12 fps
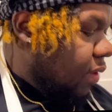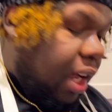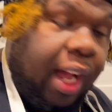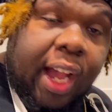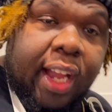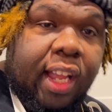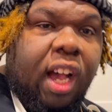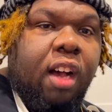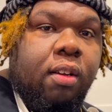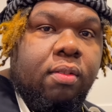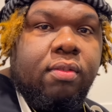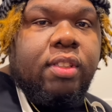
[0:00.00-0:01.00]
All right,
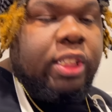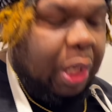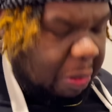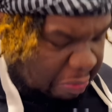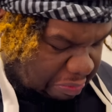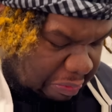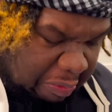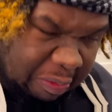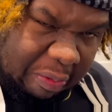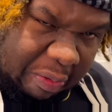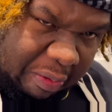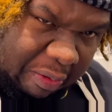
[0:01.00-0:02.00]
y'all. So...
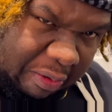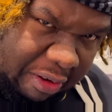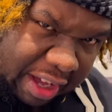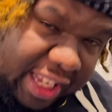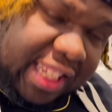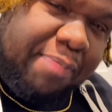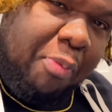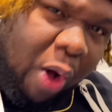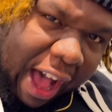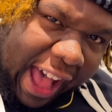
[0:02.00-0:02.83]
It's moi.